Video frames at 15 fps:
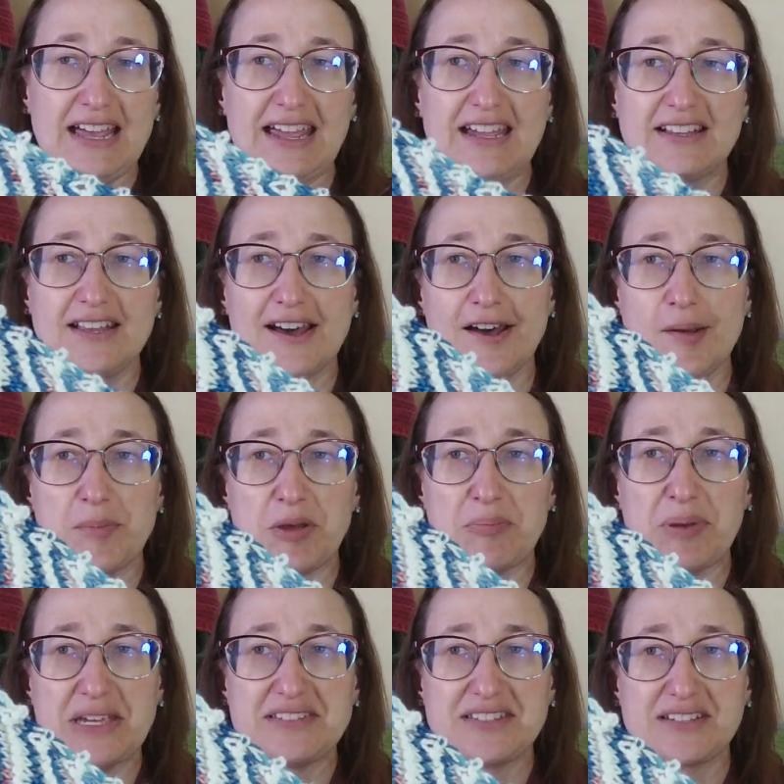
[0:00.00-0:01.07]
And
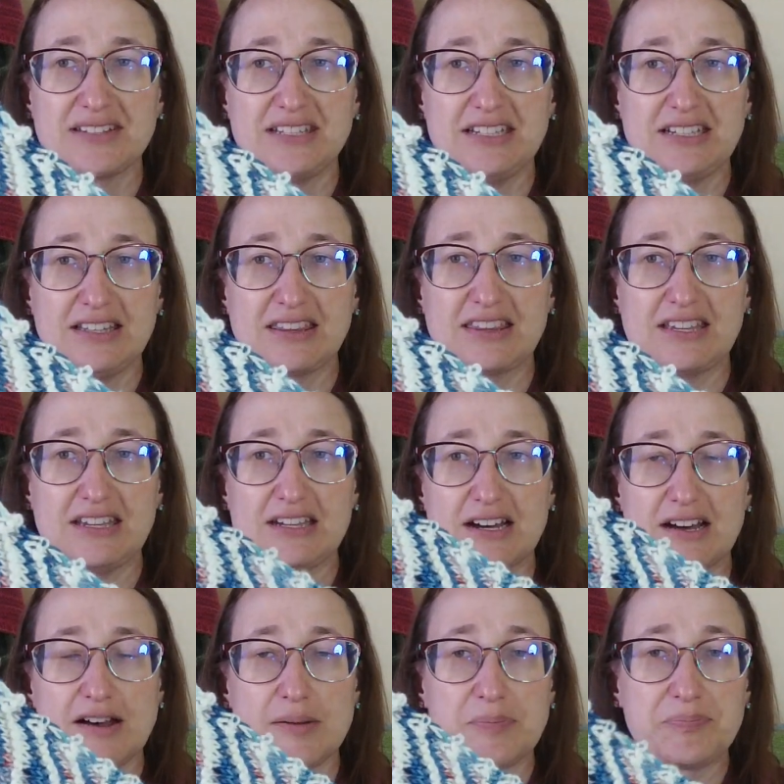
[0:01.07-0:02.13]
basically,
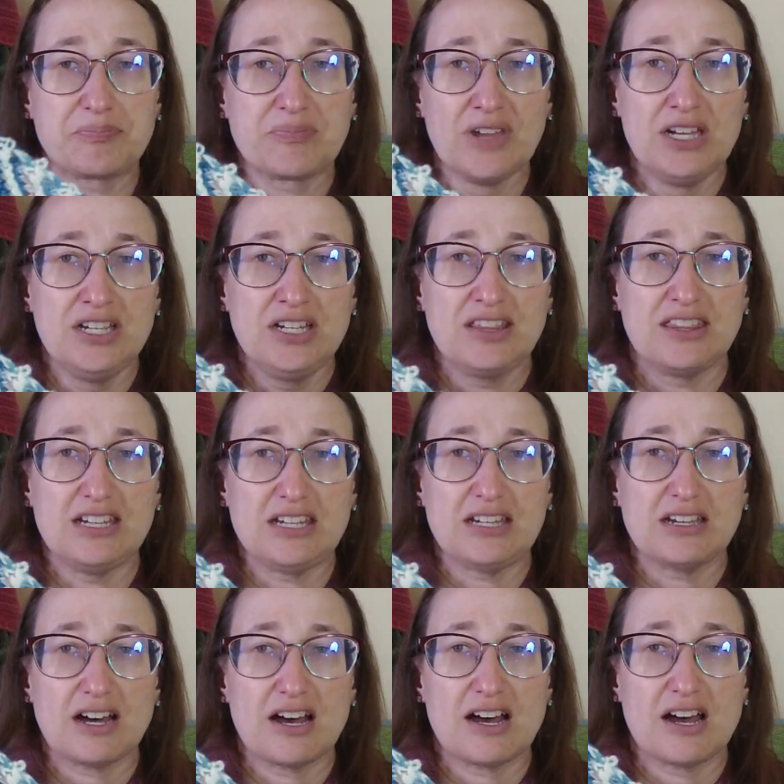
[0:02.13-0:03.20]
the
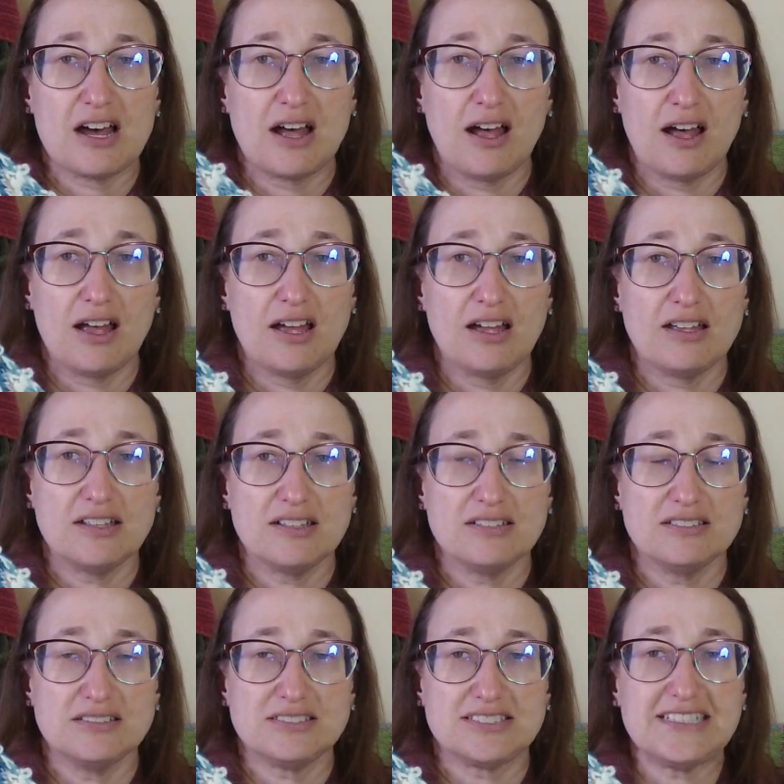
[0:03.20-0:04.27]

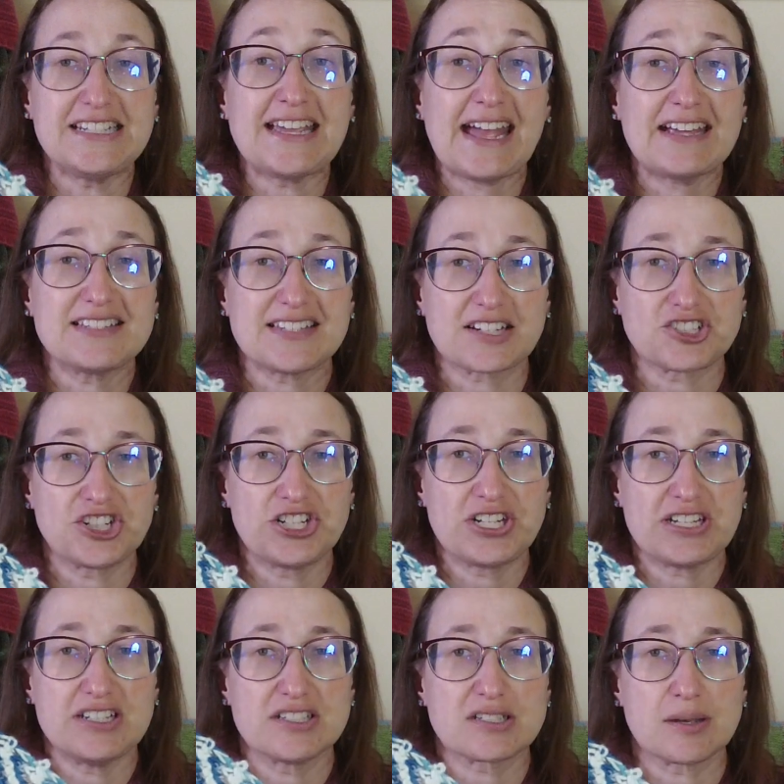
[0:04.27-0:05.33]
DK section
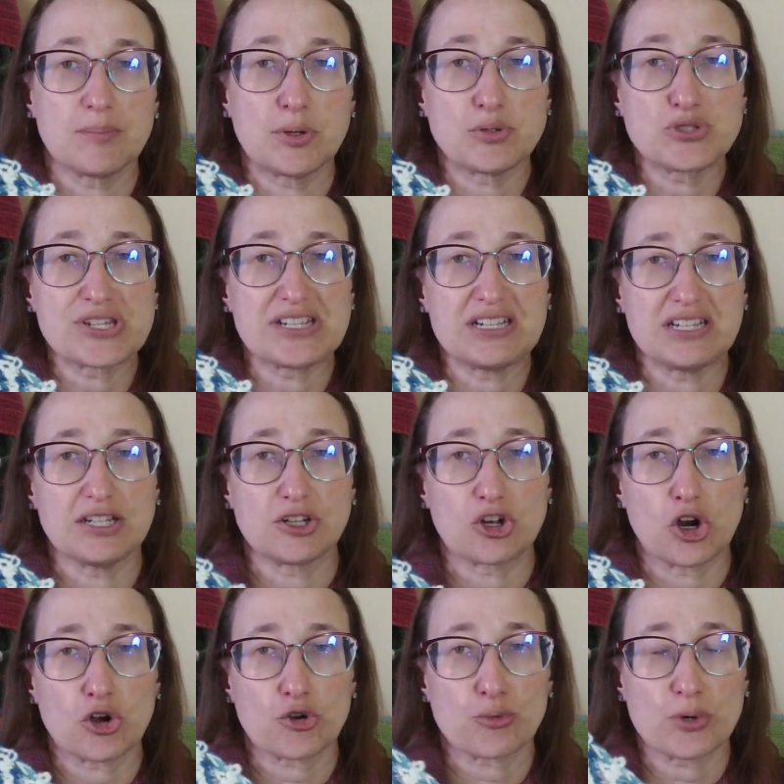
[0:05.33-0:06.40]
is mostly in
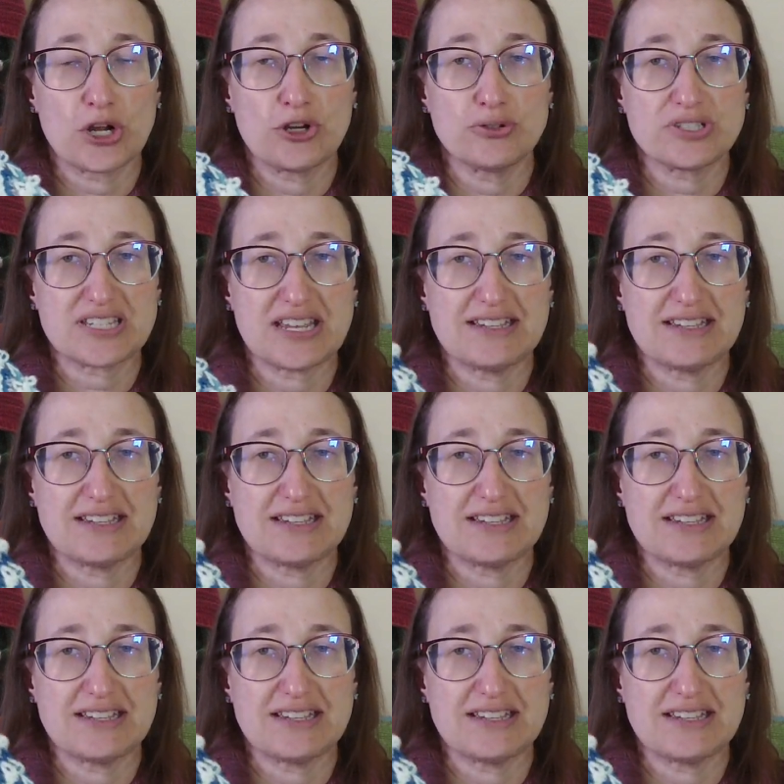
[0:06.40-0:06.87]
garter rows.